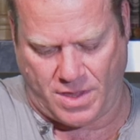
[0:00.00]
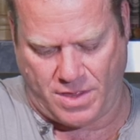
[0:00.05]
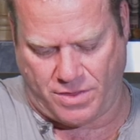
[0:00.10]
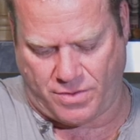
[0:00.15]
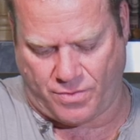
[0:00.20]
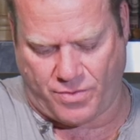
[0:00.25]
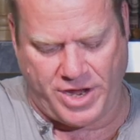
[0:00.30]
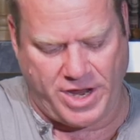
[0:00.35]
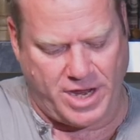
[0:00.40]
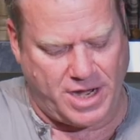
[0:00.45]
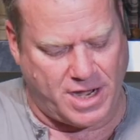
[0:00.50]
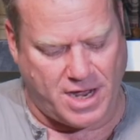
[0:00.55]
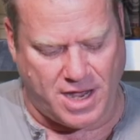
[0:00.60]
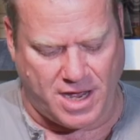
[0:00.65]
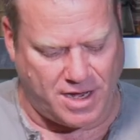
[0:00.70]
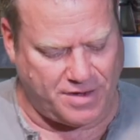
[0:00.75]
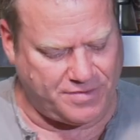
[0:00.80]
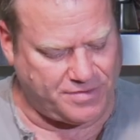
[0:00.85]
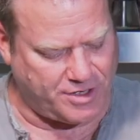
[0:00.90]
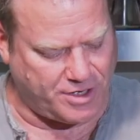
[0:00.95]

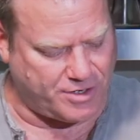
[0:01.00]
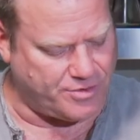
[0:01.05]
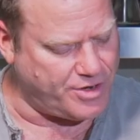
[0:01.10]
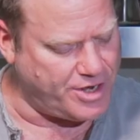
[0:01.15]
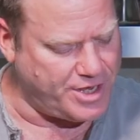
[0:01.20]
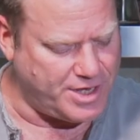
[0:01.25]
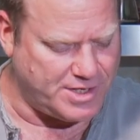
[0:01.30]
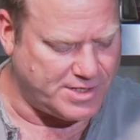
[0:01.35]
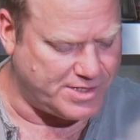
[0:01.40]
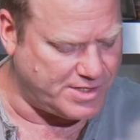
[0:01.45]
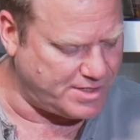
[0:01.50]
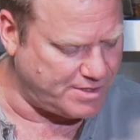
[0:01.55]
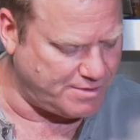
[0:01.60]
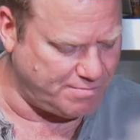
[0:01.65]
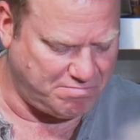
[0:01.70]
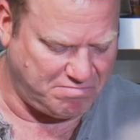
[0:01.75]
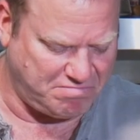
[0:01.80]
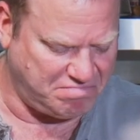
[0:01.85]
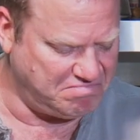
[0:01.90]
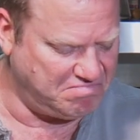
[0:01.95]
3.5 degrees.
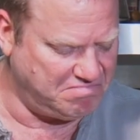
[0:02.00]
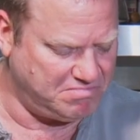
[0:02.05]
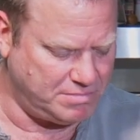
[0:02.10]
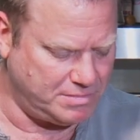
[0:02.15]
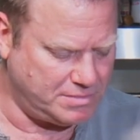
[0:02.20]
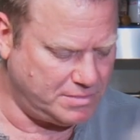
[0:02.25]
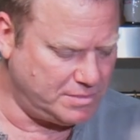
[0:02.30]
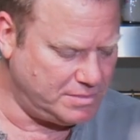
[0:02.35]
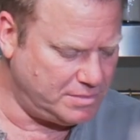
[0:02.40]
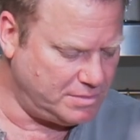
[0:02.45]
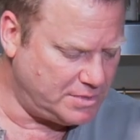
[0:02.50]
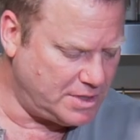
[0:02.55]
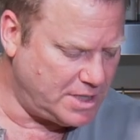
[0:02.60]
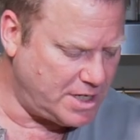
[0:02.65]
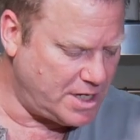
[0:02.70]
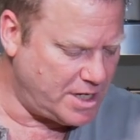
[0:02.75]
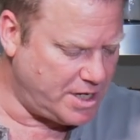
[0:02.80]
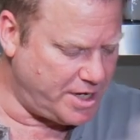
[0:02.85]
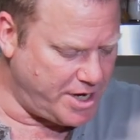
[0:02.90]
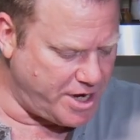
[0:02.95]

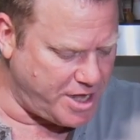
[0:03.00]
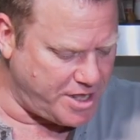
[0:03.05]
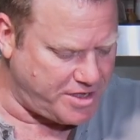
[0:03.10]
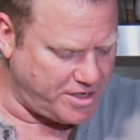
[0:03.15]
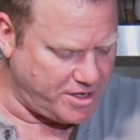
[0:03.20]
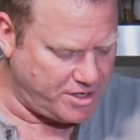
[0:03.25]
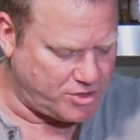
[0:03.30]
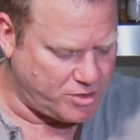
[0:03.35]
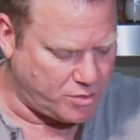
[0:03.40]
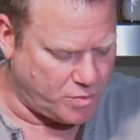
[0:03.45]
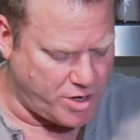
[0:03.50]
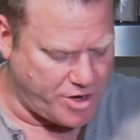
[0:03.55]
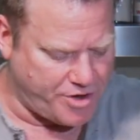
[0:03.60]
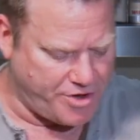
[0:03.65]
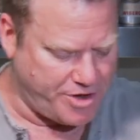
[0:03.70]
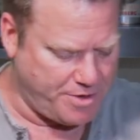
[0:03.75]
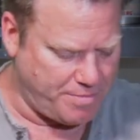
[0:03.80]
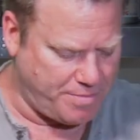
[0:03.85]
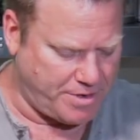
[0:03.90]
Nothing to worry